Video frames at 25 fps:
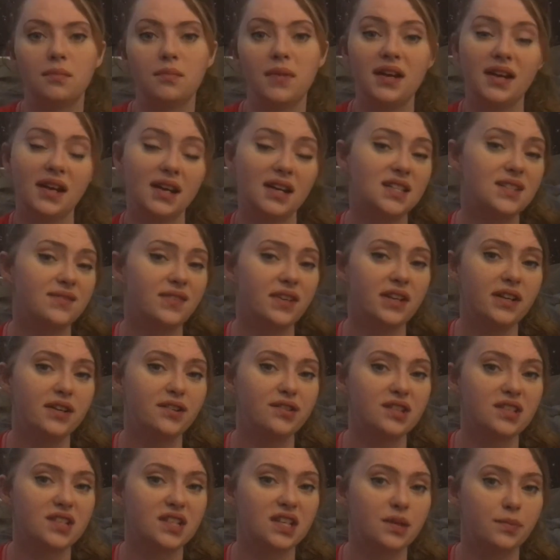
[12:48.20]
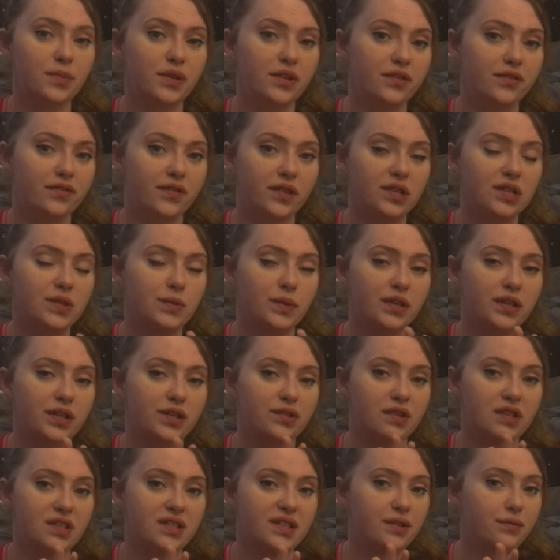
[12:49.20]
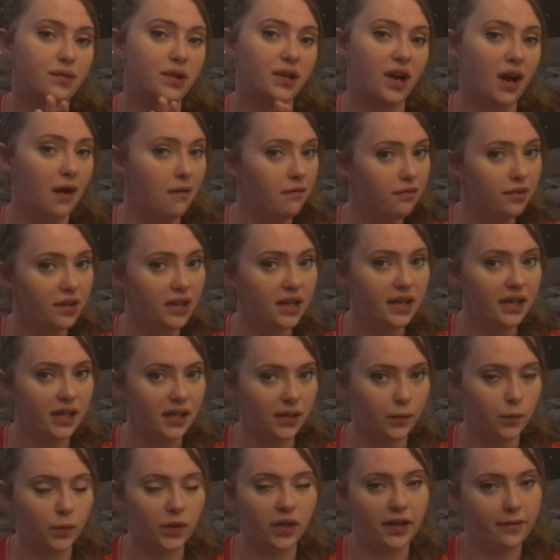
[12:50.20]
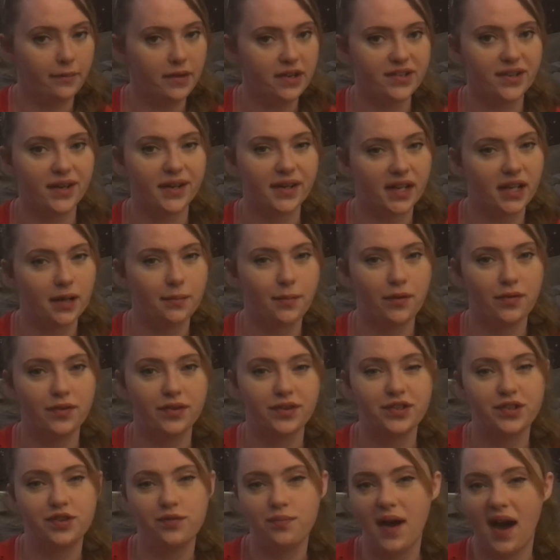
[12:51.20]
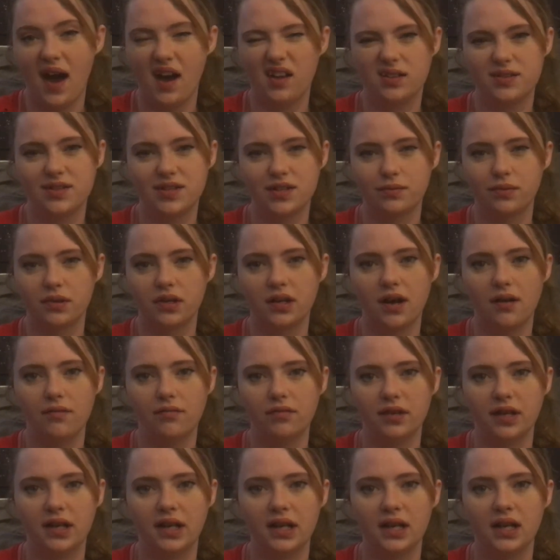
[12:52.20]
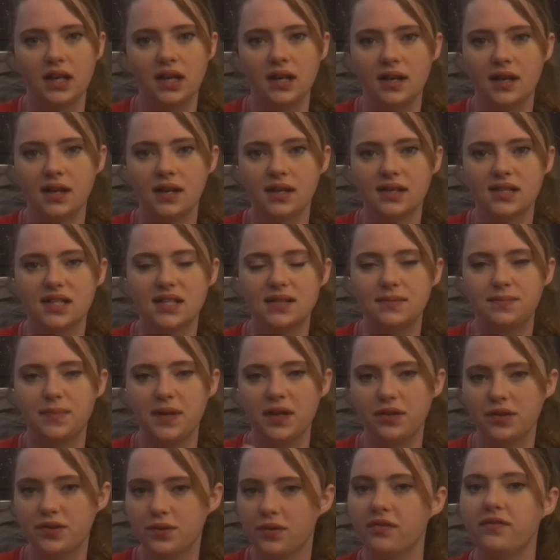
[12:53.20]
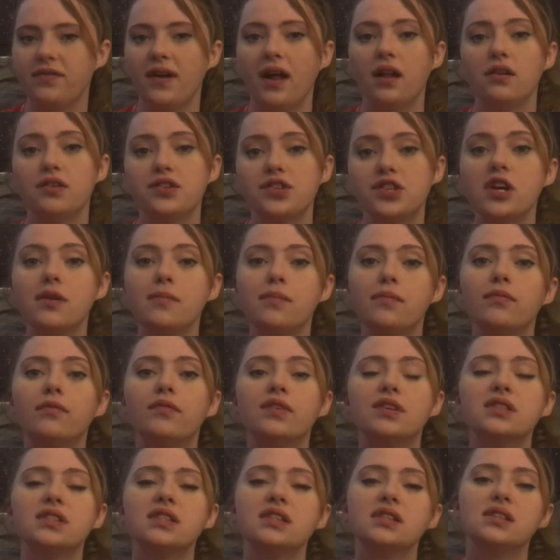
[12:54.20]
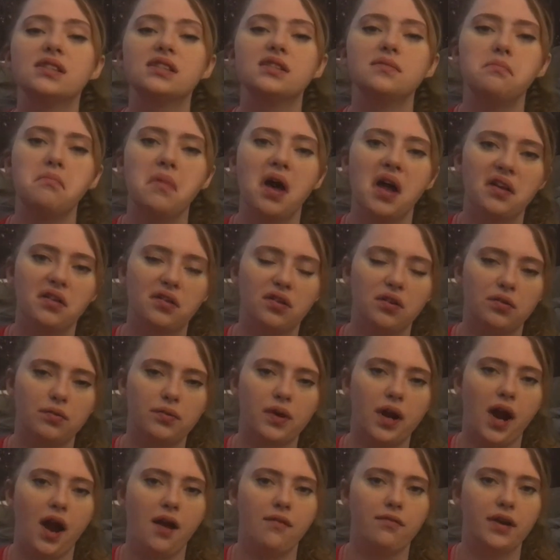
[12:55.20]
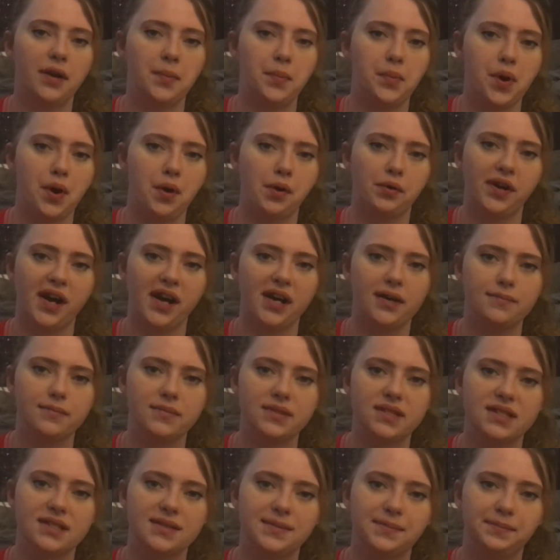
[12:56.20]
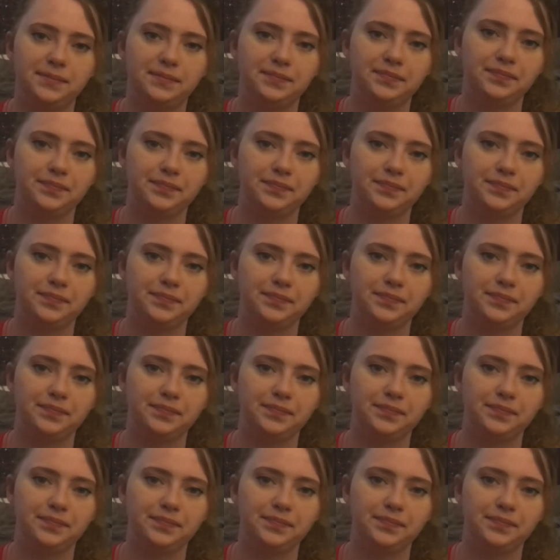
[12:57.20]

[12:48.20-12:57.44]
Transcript: My next video is going to be the first one addressing recovery, and we're going to be talking about the 2 paths to recovery: spiritual fellowship versus medical recovery programs.